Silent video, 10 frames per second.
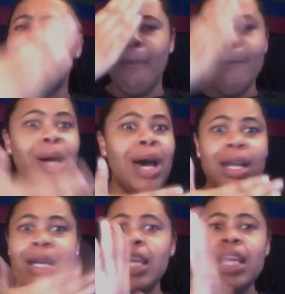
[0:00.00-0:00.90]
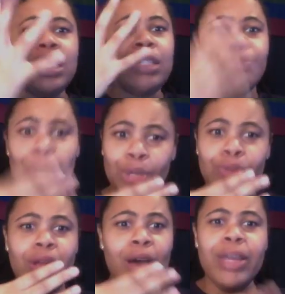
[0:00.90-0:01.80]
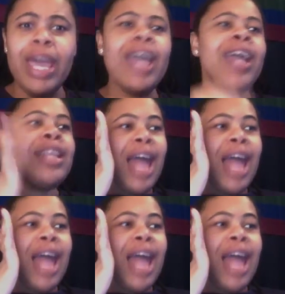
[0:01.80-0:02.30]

butter. It's smooth, okay?